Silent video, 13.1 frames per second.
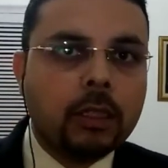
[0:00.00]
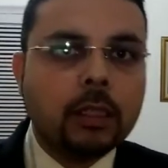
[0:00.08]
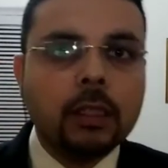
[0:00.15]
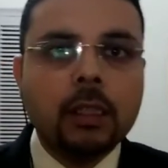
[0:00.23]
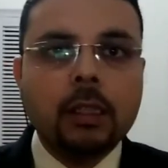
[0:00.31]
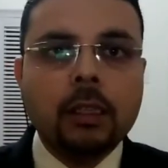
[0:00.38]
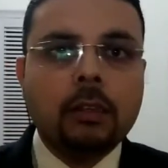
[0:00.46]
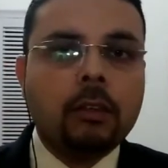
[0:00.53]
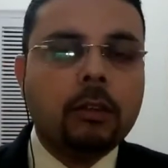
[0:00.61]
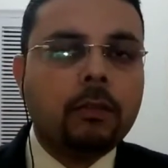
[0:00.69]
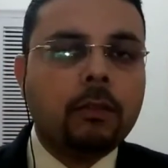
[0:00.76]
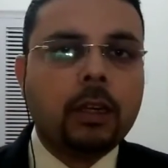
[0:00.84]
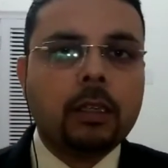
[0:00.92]
look
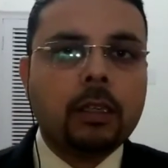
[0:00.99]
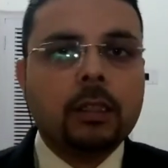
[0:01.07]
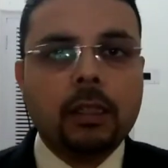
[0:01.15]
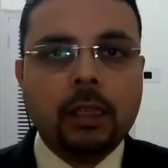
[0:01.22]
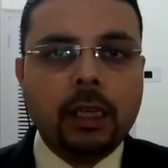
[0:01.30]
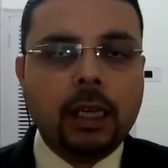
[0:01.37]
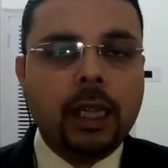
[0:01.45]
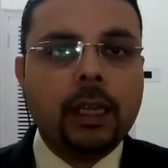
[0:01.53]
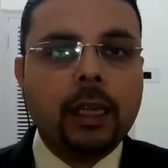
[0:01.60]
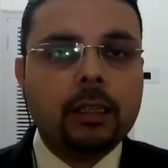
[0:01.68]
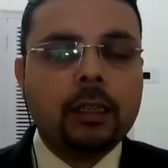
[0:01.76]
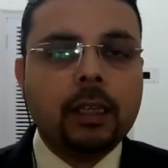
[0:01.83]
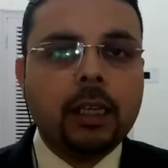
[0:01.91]
for lack
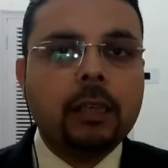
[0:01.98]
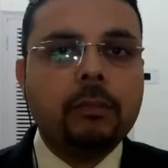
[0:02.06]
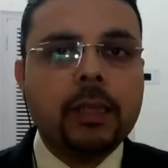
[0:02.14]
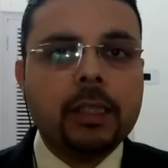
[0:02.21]
and misery.